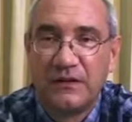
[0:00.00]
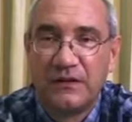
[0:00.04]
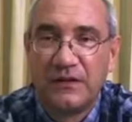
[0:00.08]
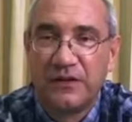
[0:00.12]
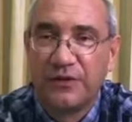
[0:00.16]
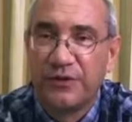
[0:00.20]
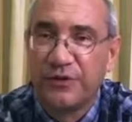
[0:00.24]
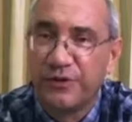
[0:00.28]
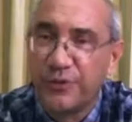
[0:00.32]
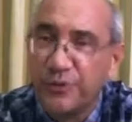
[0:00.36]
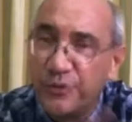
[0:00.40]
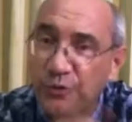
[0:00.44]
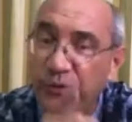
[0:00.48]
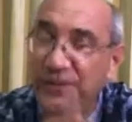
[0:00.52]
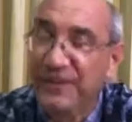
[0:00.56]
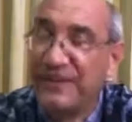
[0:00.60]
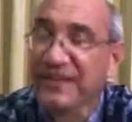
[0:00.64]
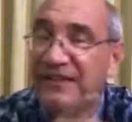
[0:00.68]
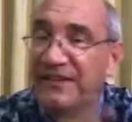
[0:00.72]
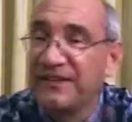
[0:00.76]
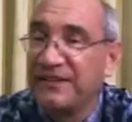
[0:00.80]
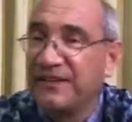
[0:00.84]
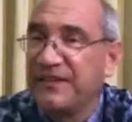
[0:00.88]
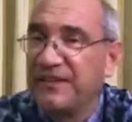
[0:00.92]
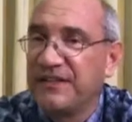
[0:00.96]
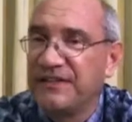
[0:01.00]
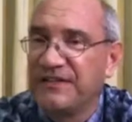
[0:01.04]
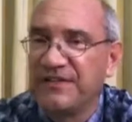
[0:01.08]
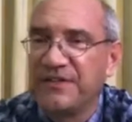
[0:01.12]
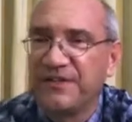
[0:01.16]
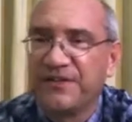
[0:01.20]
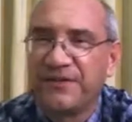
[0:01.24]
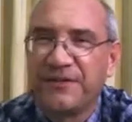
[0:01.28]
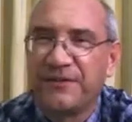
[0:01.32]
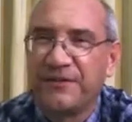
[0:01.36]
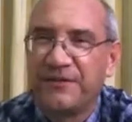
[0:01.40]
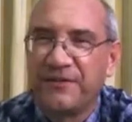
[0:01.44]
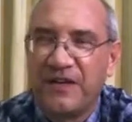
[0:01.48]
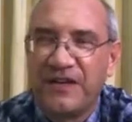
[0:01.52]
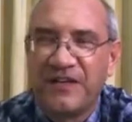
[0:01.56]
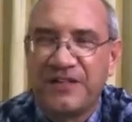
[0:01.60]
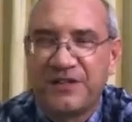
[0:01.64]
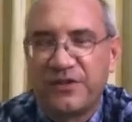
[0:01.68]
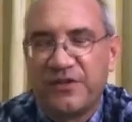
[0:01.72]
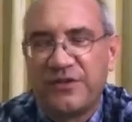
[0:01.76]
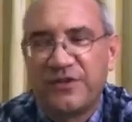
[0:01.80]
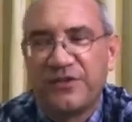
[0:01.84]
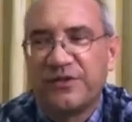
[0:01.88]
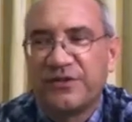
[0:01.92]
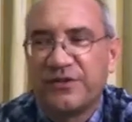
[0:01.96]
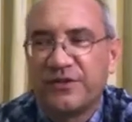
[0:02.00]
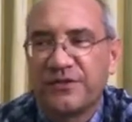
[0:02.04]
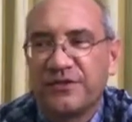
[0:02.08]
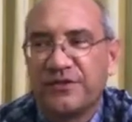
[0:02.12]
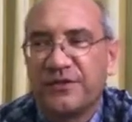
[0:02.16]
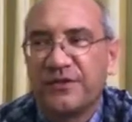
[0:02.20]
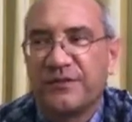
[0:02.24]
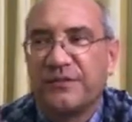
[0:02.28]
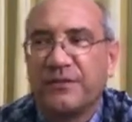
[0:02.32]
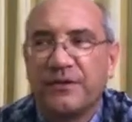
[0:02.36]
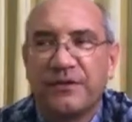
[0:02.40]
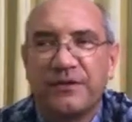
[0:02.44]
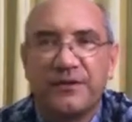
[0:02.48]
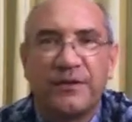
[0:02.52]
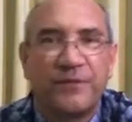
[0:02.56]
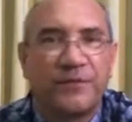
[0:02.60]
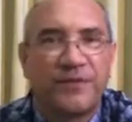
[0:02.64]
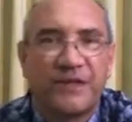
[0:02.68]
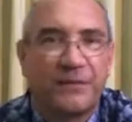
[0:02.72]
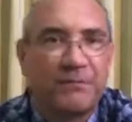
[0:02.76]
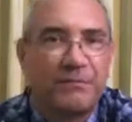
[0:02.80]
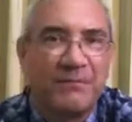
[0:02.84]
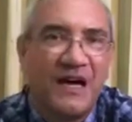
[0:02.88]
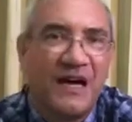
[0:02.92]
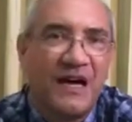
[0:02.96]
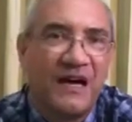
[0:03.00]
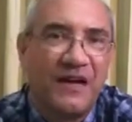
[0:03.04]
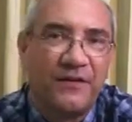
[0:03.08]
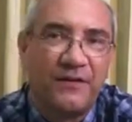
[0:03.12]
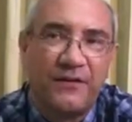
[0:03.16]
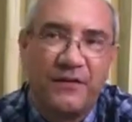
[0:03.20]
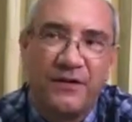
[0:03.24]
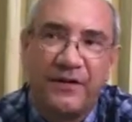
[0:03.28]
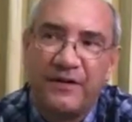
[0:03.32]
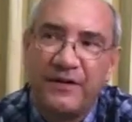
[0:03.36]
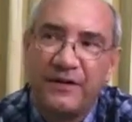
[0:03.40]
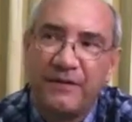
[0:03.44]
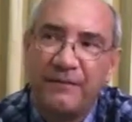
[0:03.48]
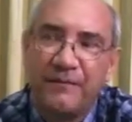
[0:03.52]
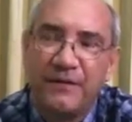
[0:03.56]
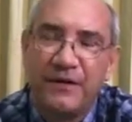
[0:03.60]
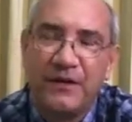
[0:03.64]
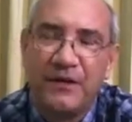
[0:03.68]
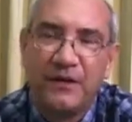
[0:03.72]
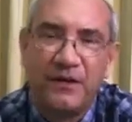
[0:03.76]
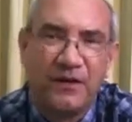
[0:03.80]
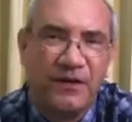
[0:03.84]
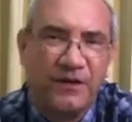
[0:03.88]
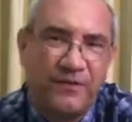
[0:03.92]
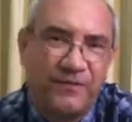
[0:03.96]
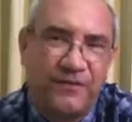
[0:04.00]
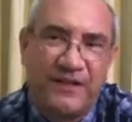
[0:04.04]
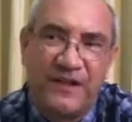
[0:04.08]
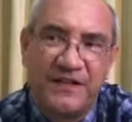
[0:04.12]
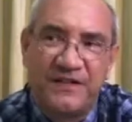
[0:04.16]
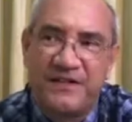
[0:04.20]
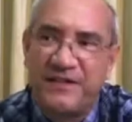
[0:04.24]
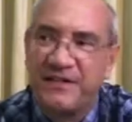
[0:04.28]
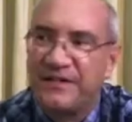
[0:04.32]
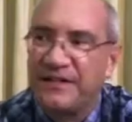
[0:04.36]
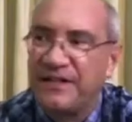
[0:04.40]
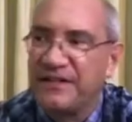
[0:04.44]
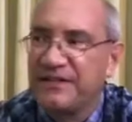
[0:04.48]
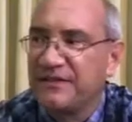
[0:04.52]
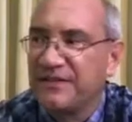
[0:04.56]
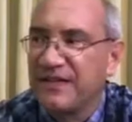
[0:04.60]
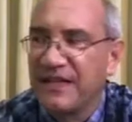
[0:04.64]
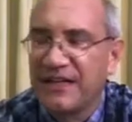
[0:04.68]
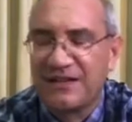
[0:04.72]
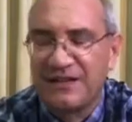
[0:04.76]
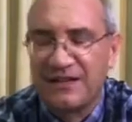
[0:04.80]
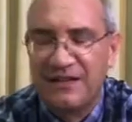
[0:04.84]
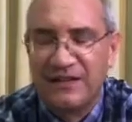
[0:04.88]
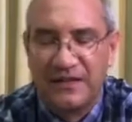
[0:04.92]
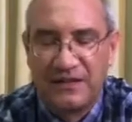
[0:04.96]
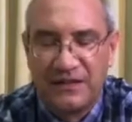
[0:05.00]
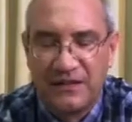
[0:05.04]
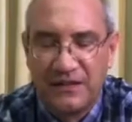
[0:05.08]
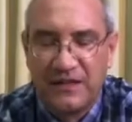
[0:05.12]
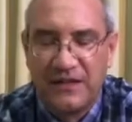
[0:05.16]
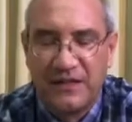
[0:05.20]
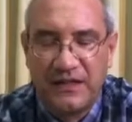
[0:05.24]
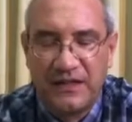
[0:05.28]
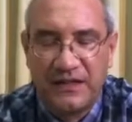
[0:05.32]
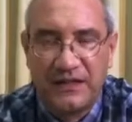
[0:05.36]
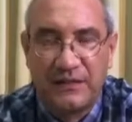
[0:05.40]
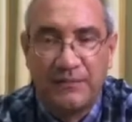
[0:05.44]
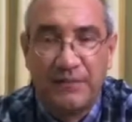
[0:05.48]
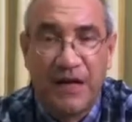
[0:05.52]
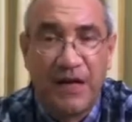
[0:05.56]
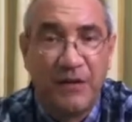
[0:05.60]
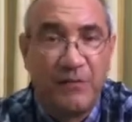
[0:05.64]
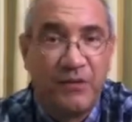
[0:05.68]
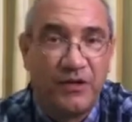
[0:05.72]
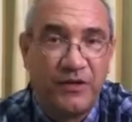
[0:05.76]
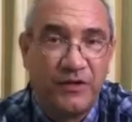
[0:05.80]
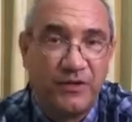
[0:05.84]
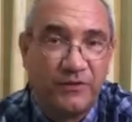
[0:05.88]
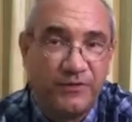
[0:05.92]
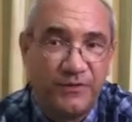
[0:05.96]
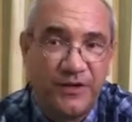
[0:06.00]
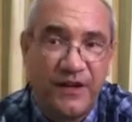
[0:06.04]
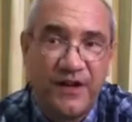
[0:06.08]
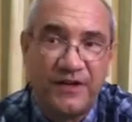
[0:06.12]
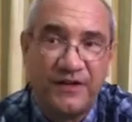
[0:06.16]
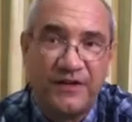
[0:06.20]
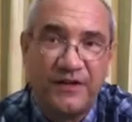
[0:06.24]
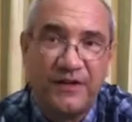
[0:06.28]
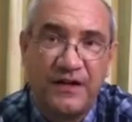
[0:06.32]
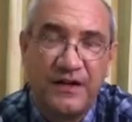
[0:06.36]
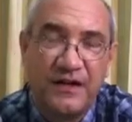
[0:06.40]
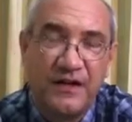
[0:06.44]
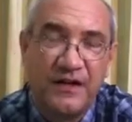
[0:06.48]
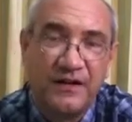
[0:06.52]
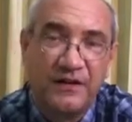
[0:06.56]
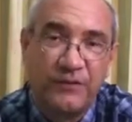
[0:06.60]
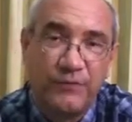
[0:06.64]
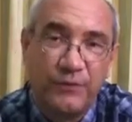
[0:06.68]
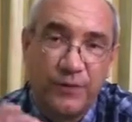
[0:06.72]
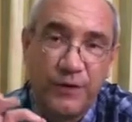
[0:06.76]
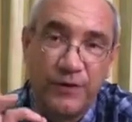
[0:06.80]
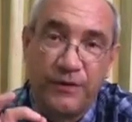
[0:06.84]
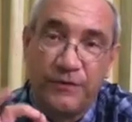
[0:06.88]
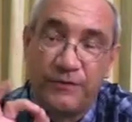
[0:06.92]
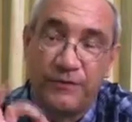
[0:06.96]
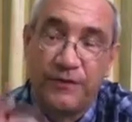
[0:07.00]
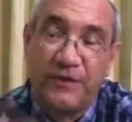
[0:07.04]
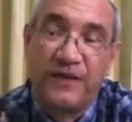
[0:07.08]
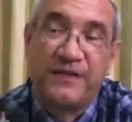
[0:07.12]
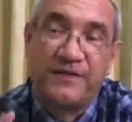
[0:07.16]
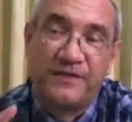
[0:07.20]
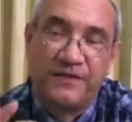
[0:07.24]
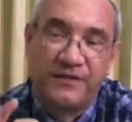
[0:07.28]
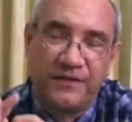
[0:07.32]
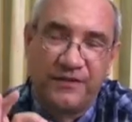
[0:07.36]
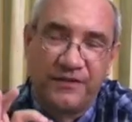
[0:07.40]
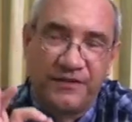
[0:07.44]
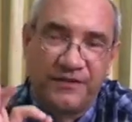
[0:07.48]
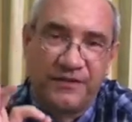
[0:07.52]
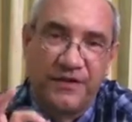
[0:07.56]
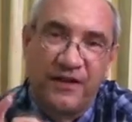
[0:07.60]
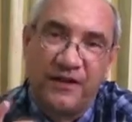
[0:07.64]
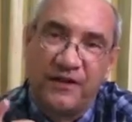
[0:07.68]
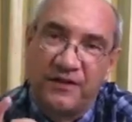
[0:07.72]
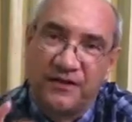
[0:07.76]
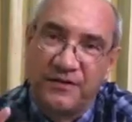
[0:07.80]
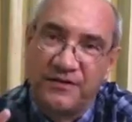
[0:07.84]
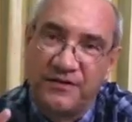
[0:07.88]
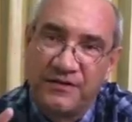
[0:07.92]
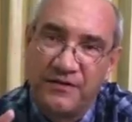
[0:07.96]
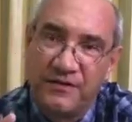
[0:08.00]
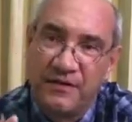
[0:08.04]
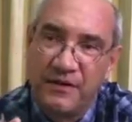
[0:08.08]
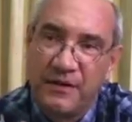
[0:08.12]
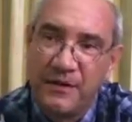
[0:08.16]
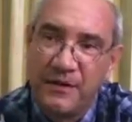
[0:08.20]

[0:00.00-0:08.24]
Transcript: your true identity is not the flesh or something bad or, or the flesh is actually in, in the bible you find the word flesh sarx